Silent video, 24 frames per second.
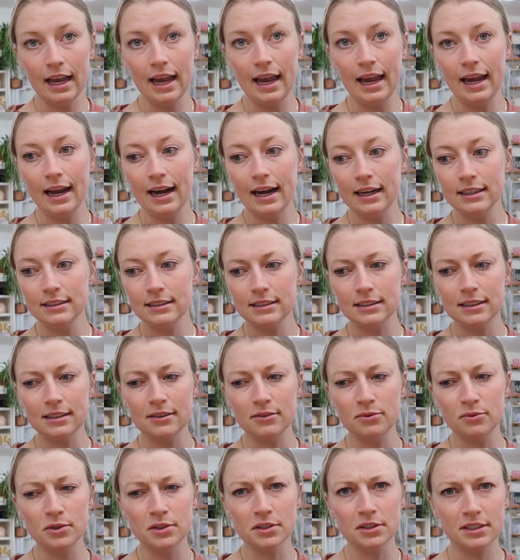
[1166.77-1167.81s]
and
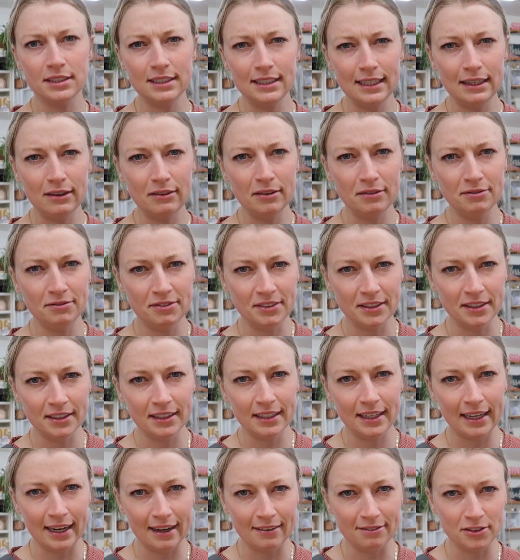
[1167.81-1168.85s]
we'll see how I'm
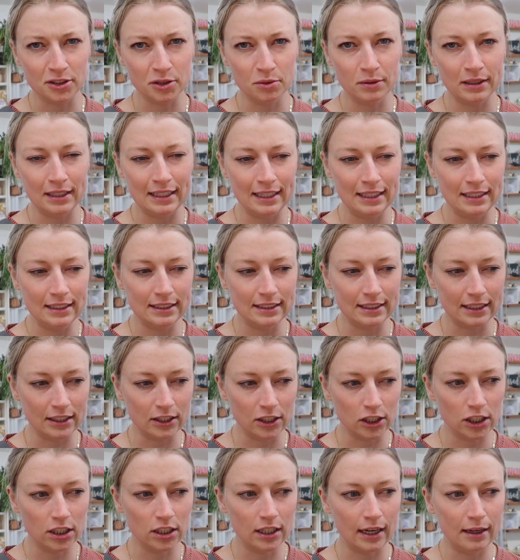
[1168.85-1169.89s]
feeling after we eat
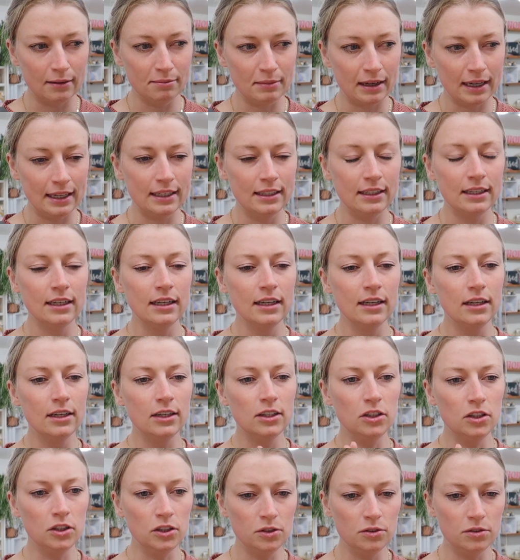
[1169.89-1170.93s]
dinner. I might
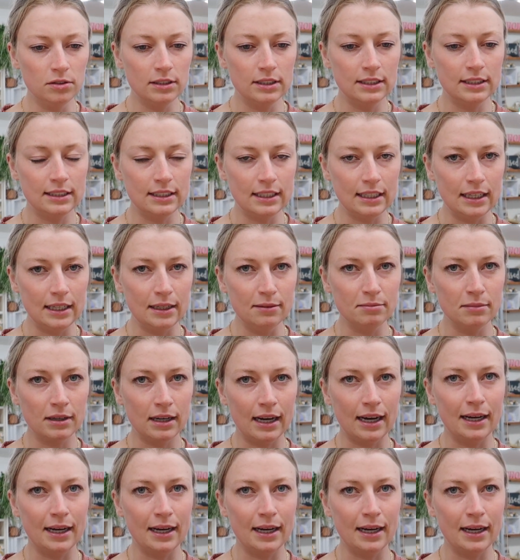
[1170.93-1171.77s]
lose steam.